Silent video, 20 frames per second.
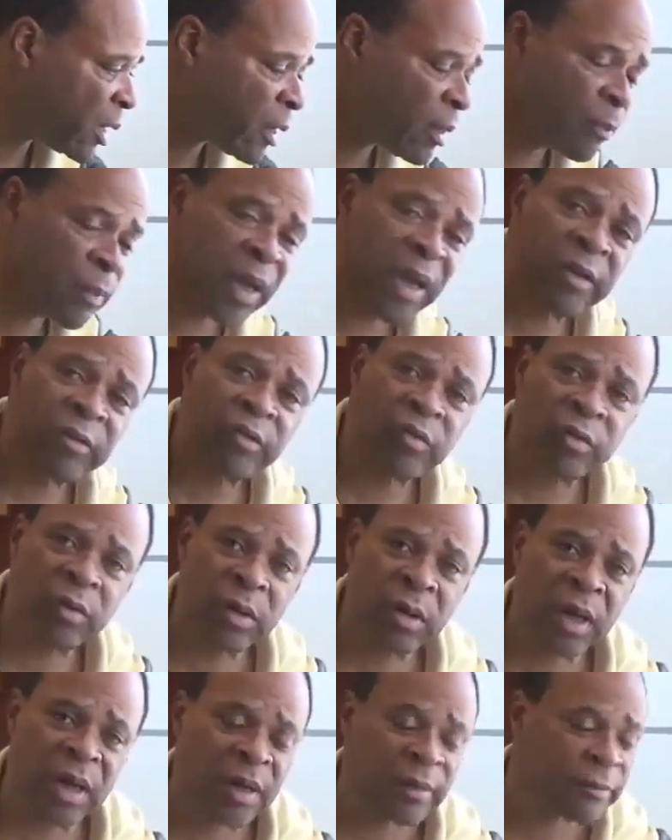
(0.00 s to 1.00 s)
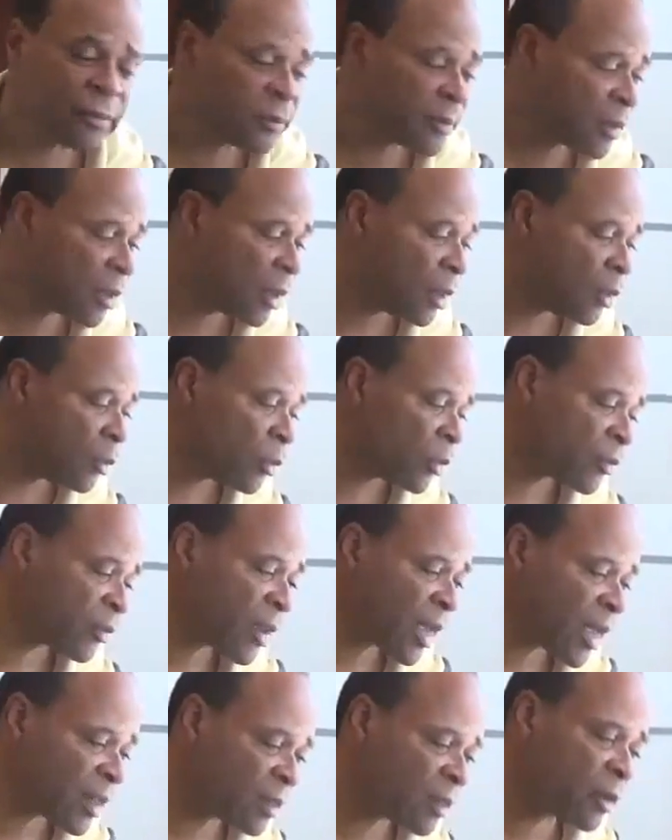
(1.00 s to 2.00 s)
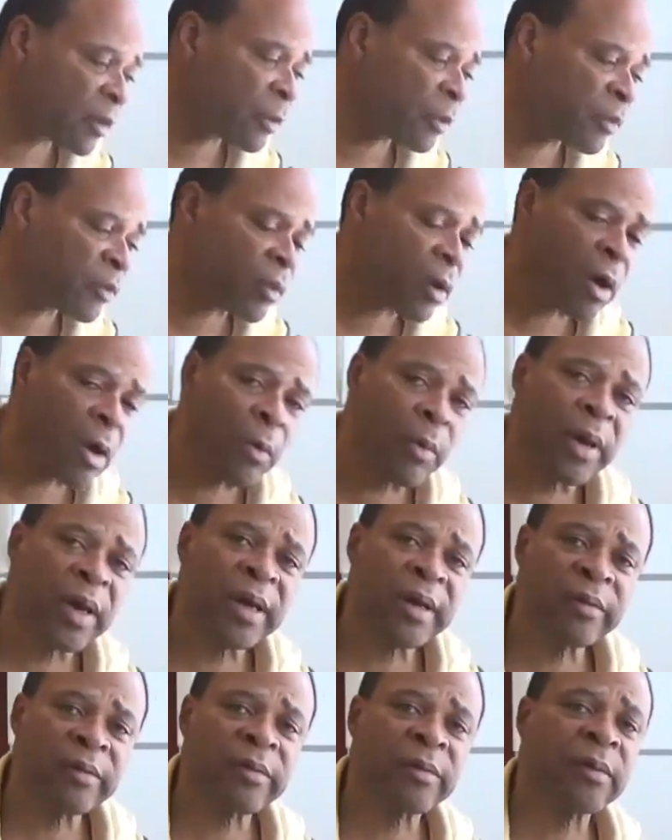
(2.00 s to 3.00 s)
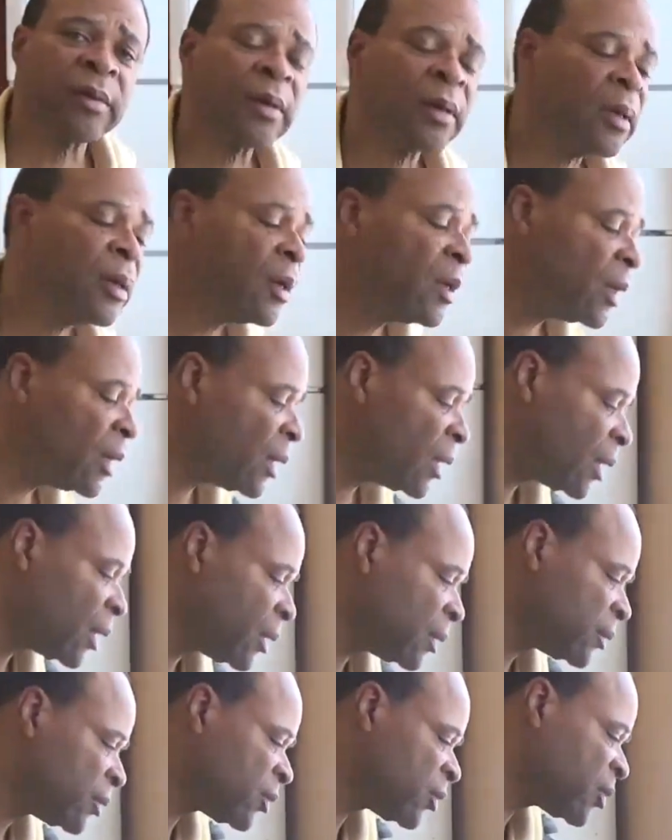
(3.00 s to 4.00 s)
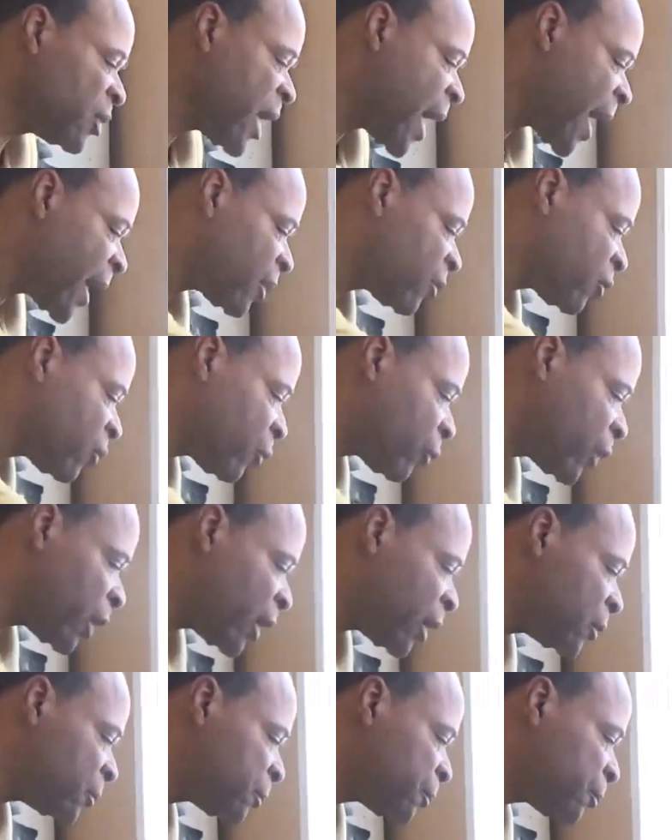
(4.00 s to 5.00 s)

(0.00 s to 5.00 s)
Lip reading: made sure of was that there was always snacks around.